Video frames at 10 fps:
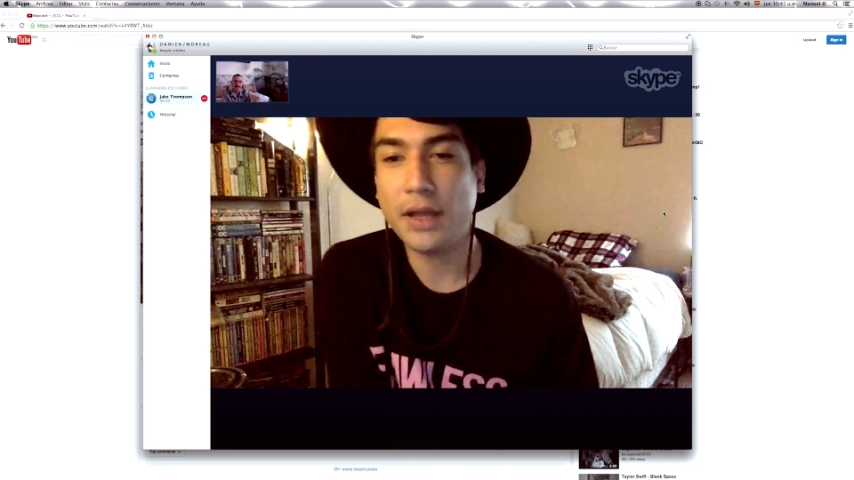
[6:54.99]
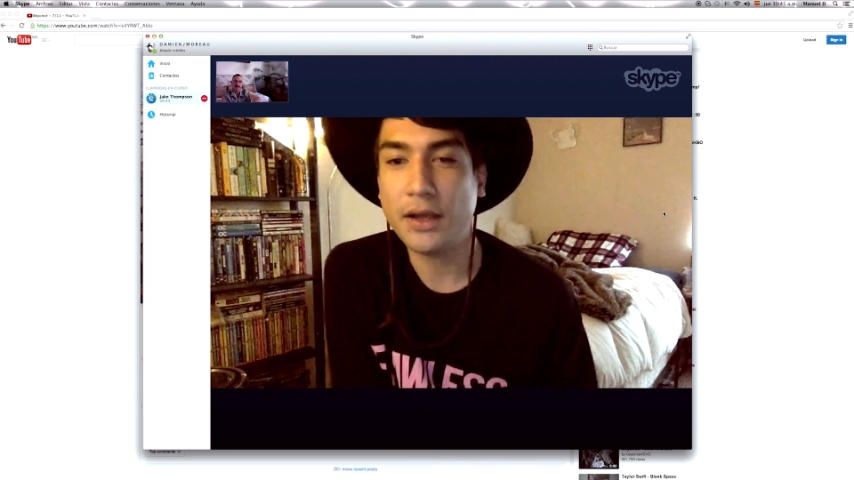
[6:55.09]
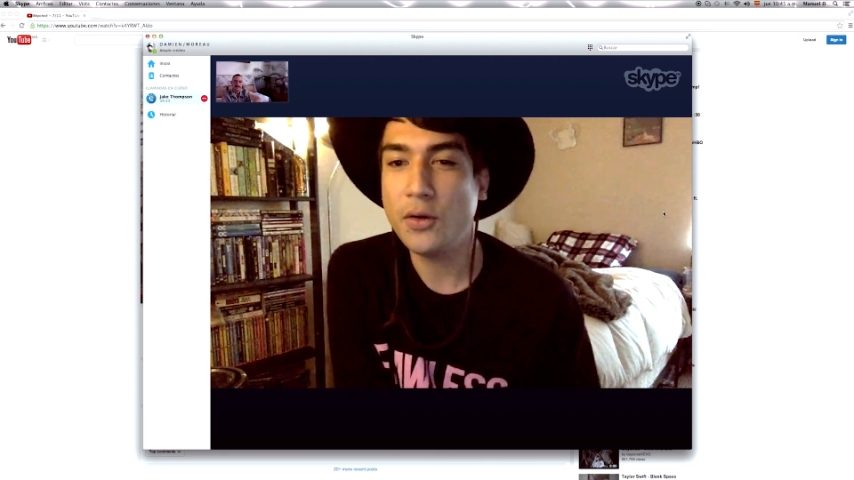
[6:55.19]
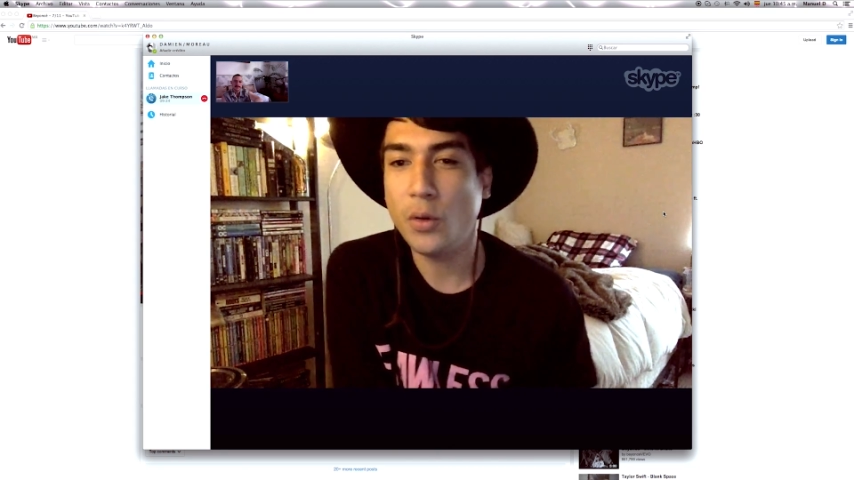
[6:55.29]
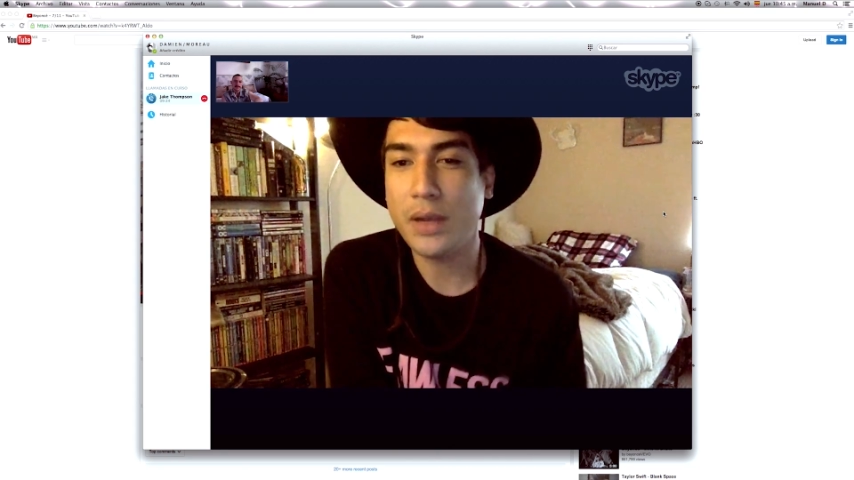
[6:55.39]
like
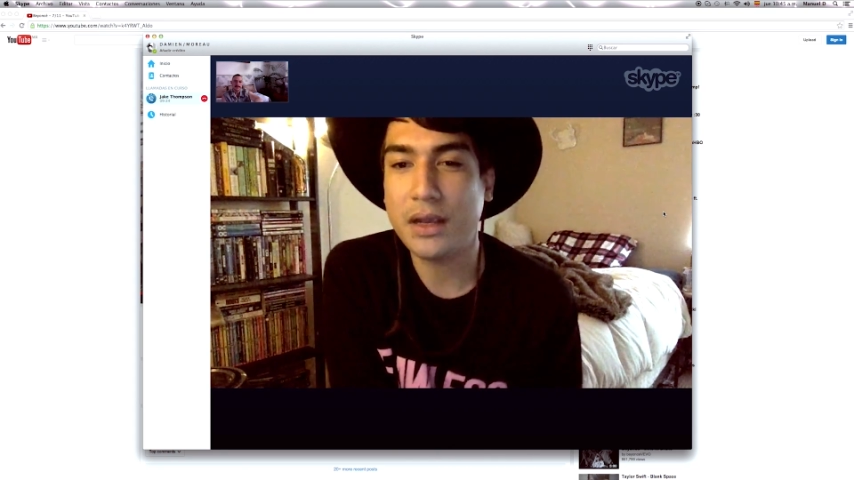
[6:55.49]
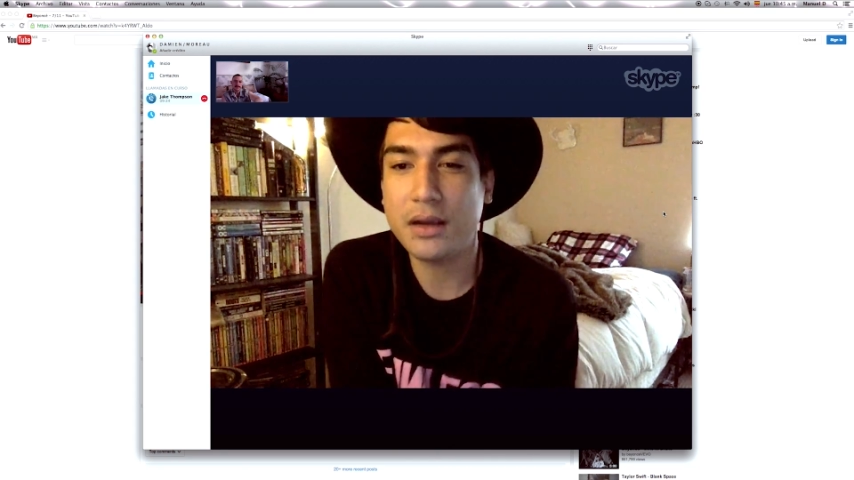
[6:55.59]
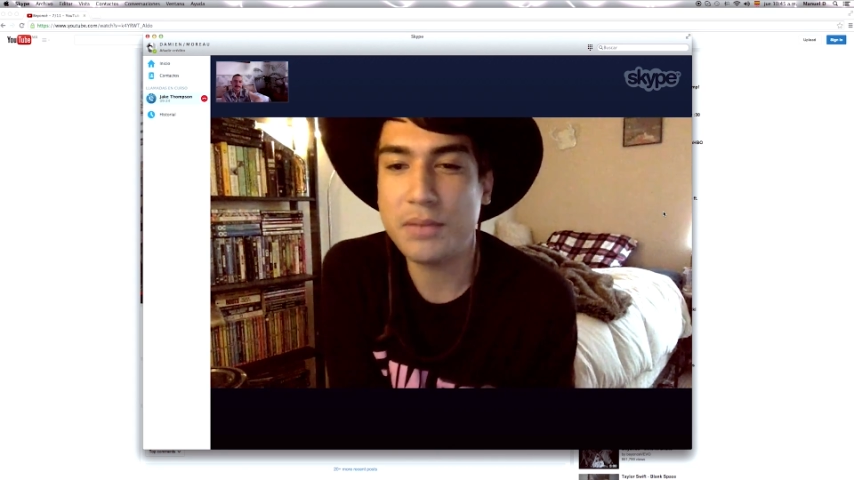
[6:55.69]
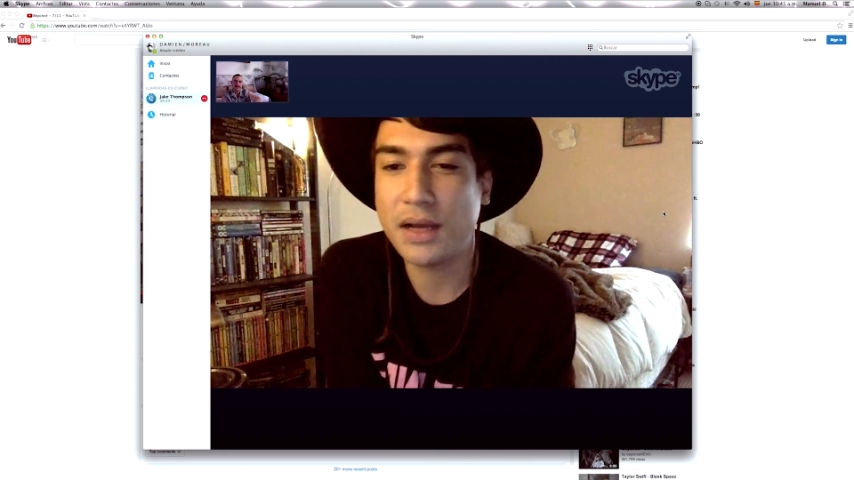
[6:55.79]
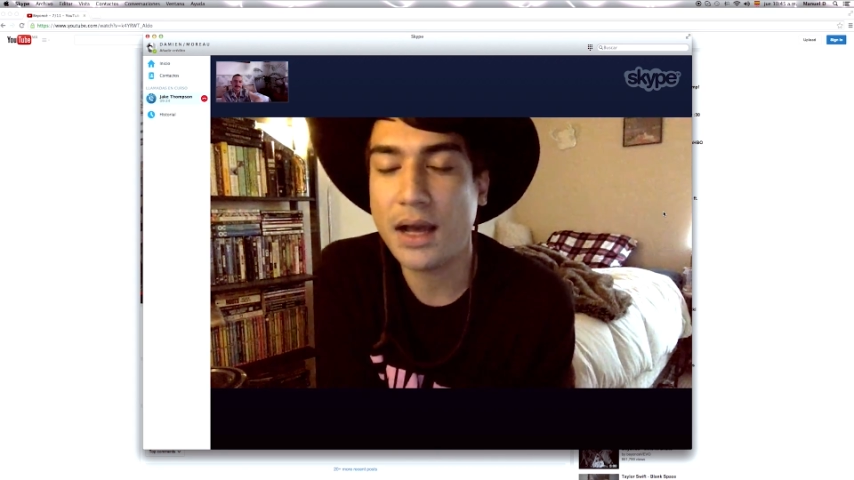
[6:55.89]
who we
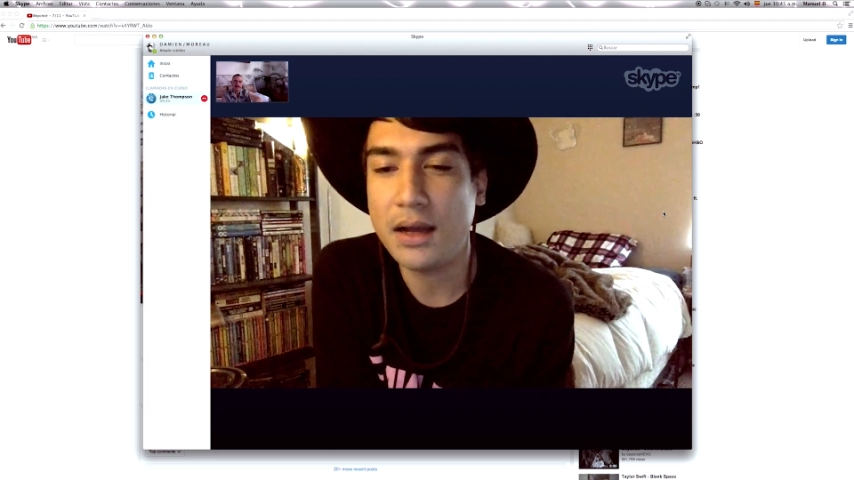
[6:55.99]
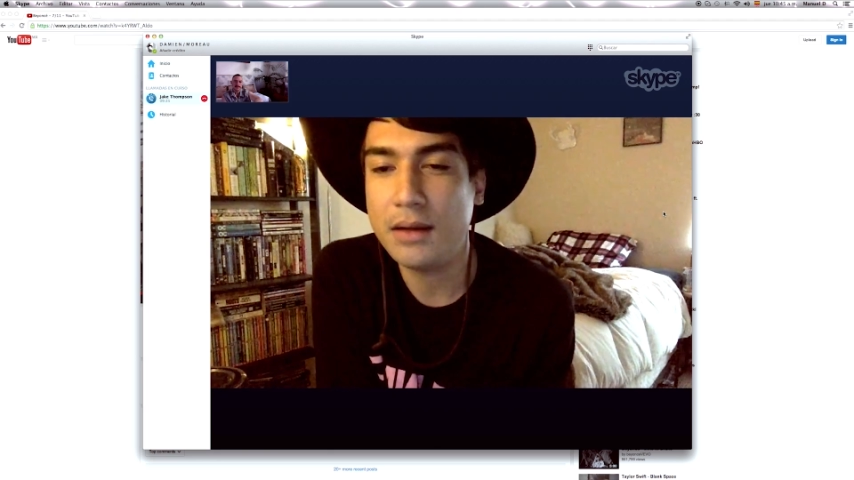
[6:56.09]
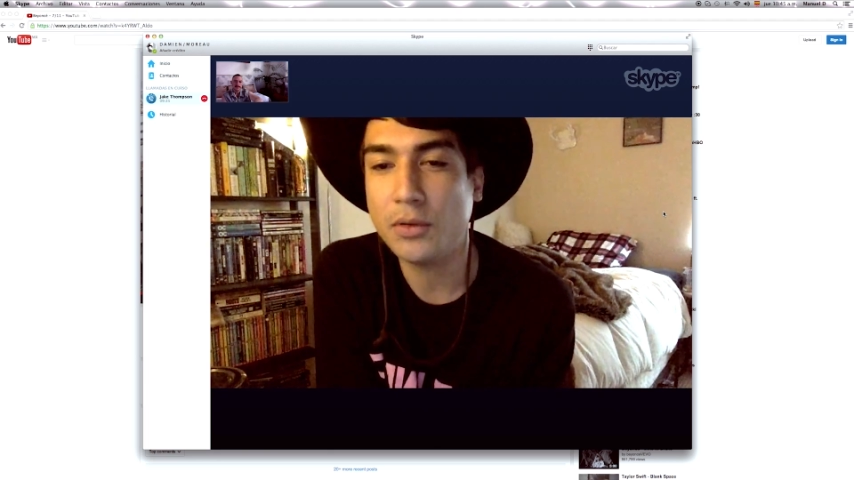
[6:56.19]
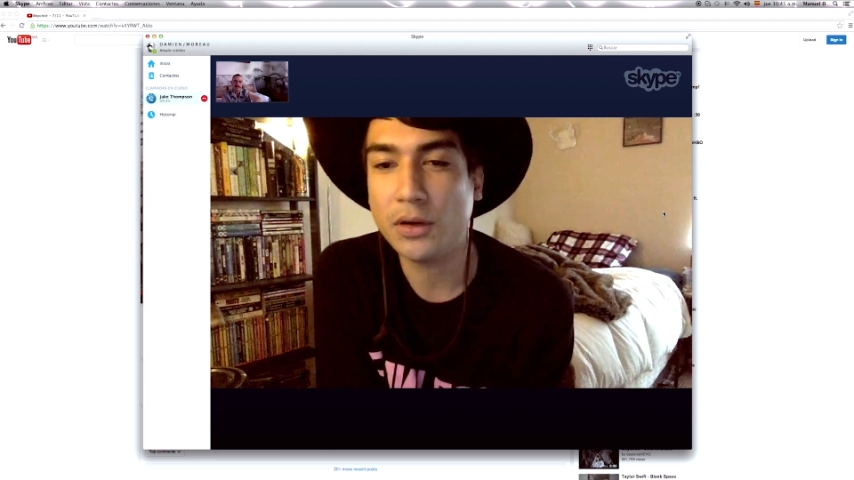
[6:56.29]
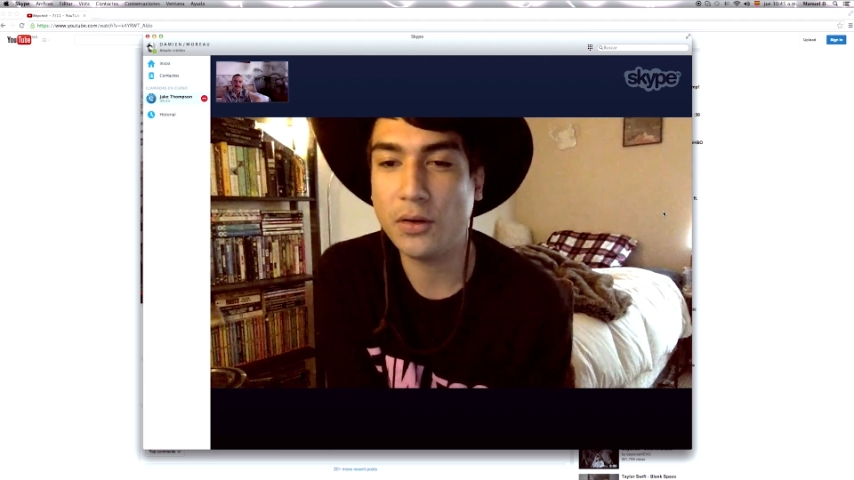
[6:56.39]
could
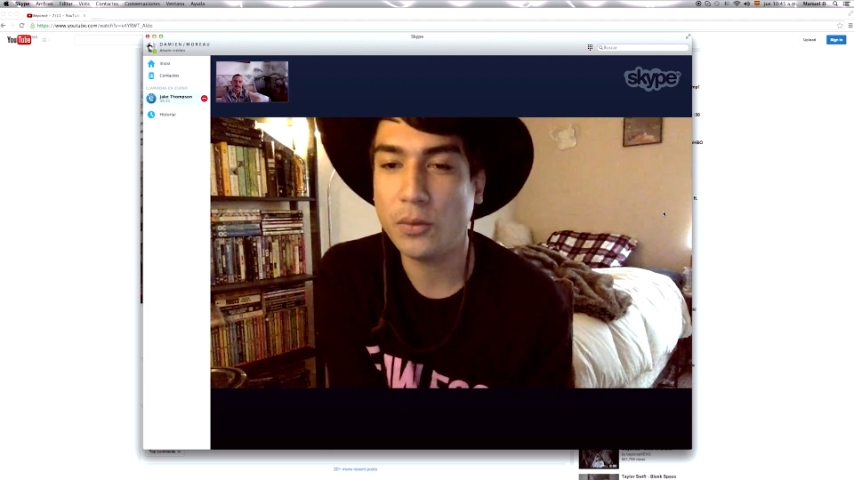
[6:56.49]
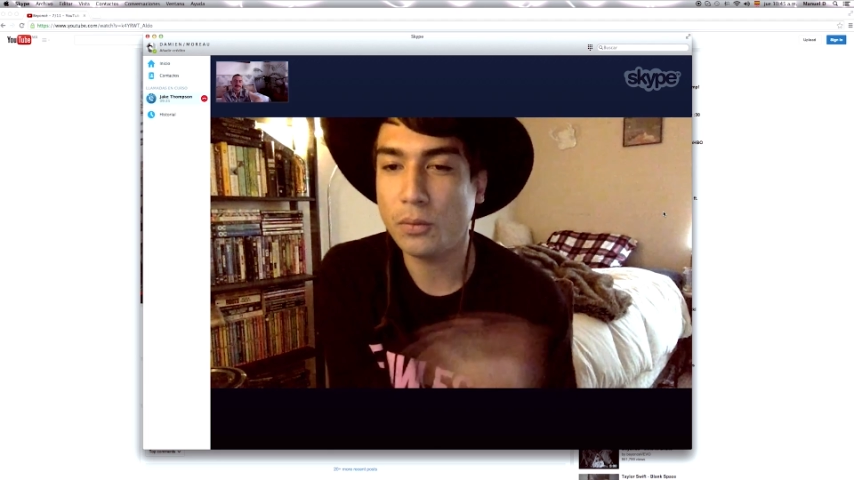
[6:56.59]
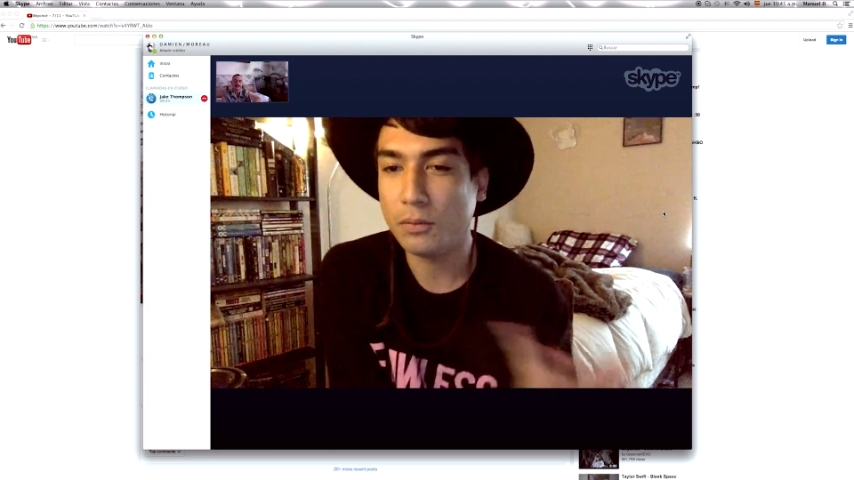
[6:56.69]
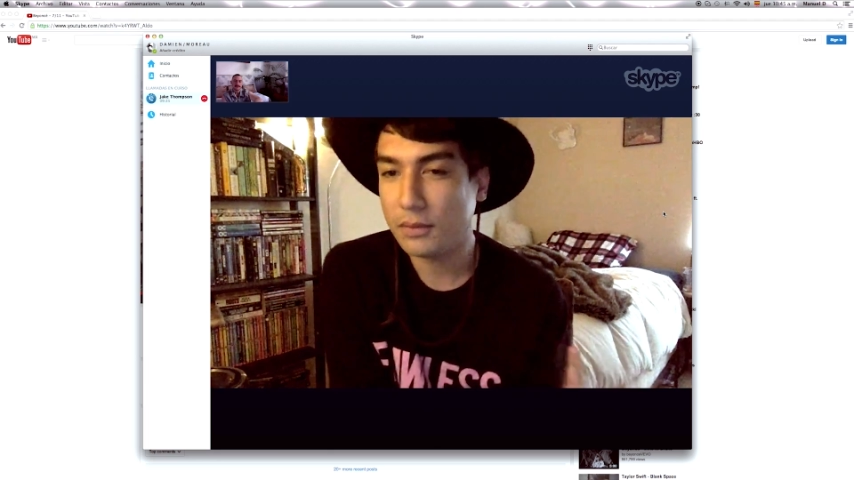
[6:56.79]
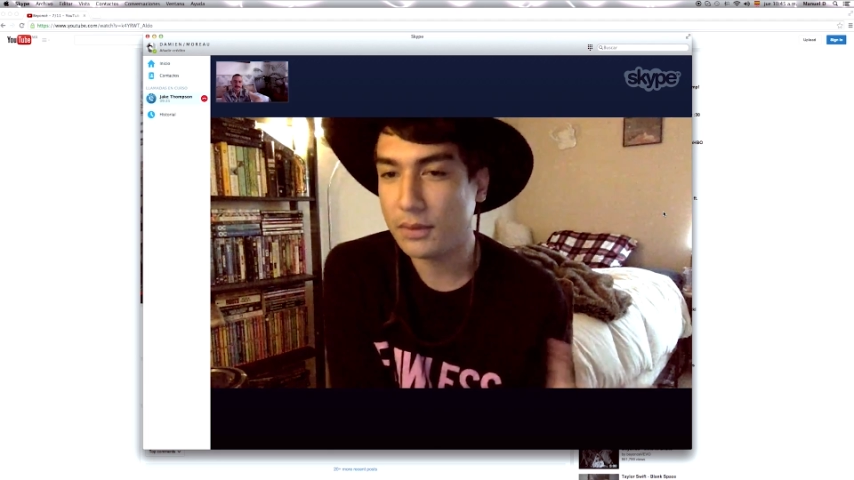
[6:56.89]
become, or who